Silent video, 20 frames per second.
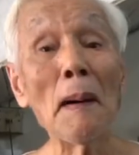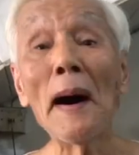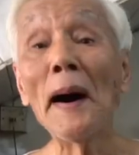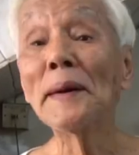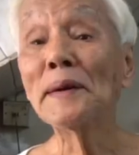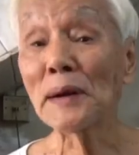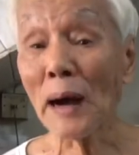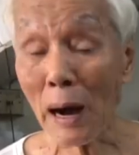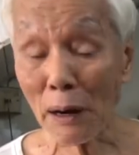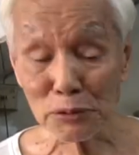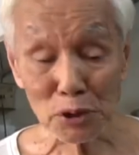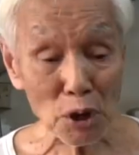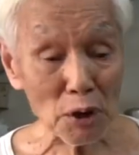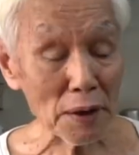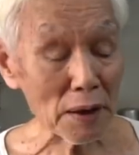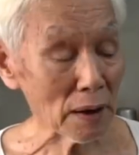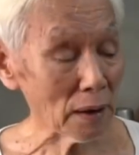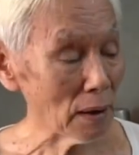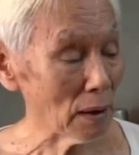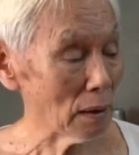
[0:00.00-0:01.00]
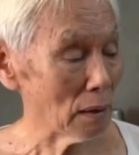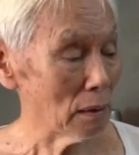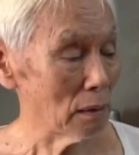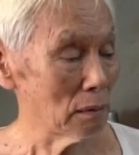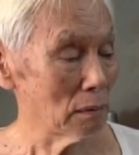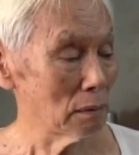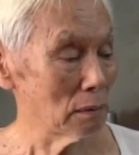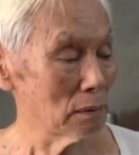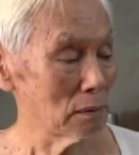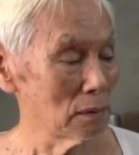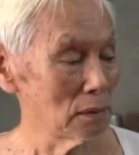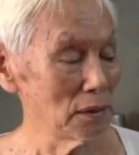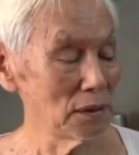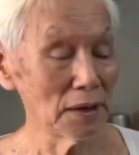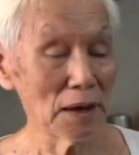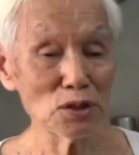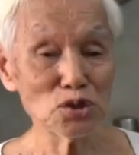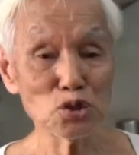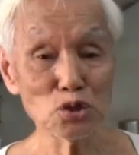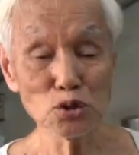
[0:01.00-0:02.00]
It was kind of like
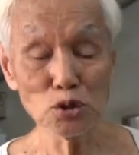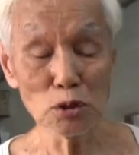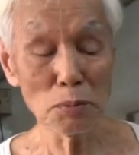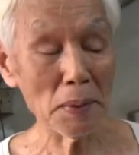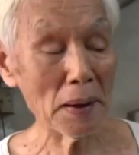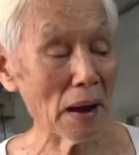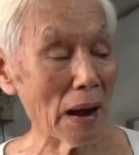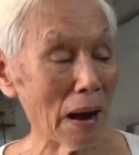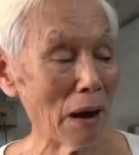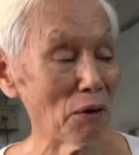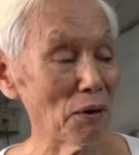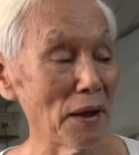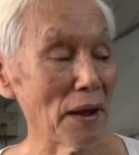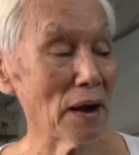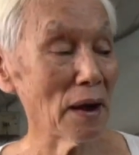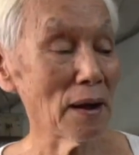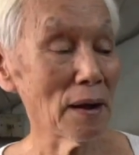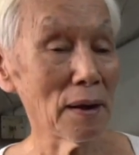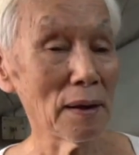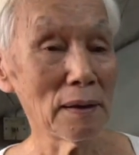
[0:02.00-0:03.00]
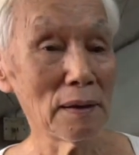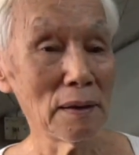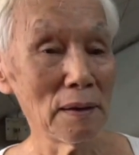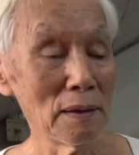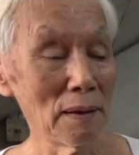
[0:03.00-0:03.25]
hot and sour soup minus